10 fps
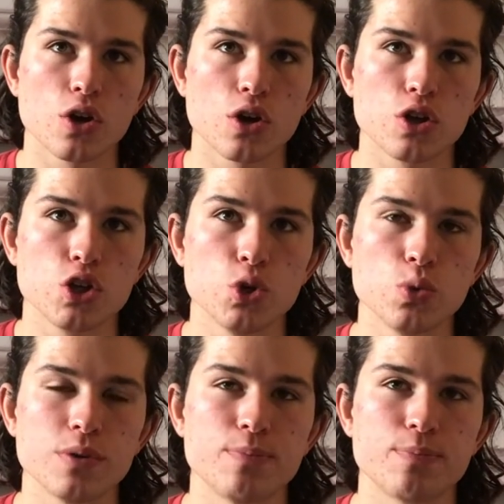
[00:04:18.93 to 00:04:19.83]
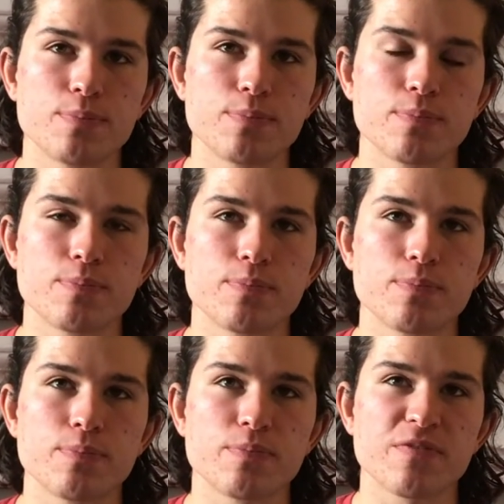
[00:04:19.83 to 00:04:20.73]
you would
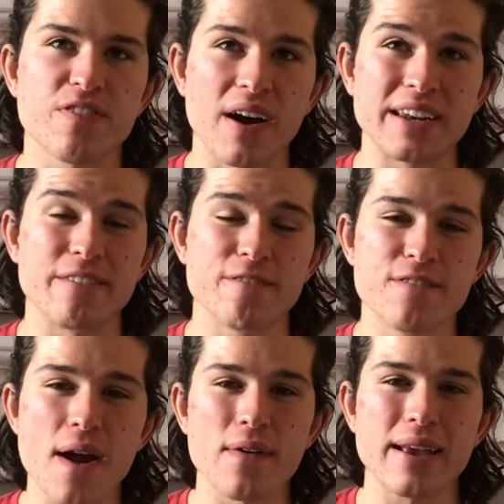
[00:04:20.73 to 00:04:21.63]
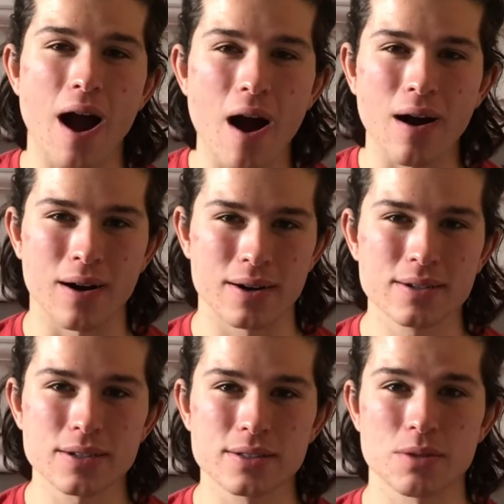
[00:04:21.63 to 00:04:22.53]
find it very
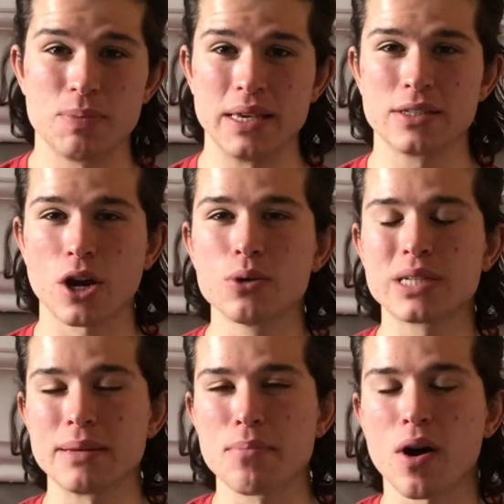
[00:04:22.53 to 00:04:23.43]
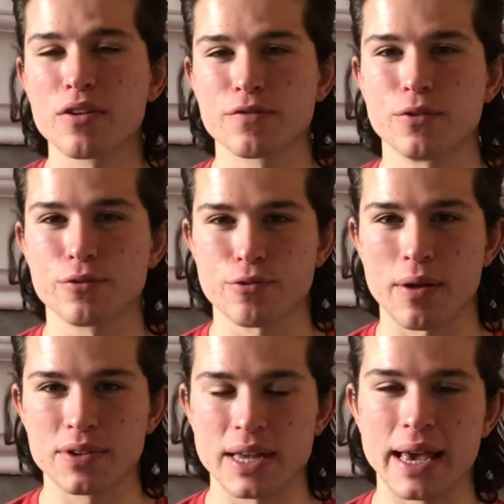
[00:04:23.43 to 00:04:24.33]
hard to be totally mindful
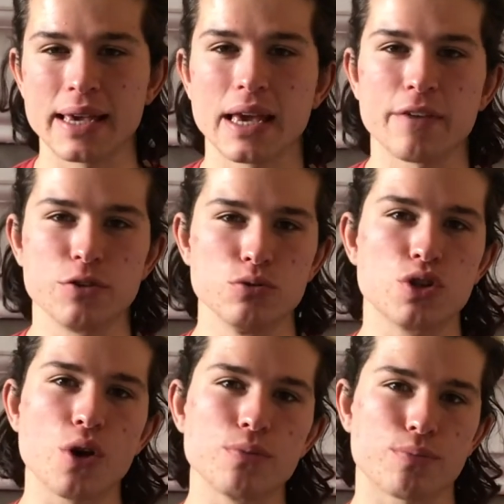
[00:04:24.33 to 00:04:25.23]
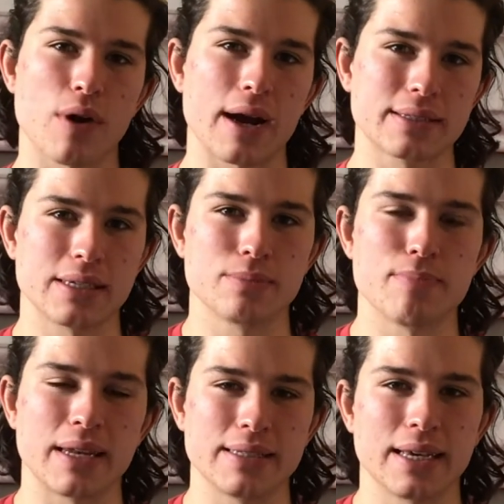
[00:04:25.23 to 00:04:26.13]
throughout the day if you don't practice
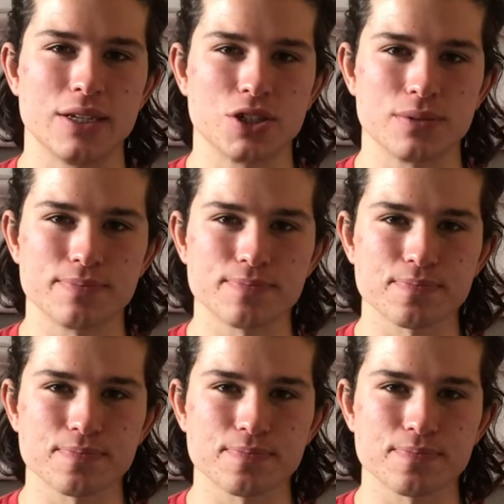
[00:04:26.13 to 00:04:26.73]
meditation.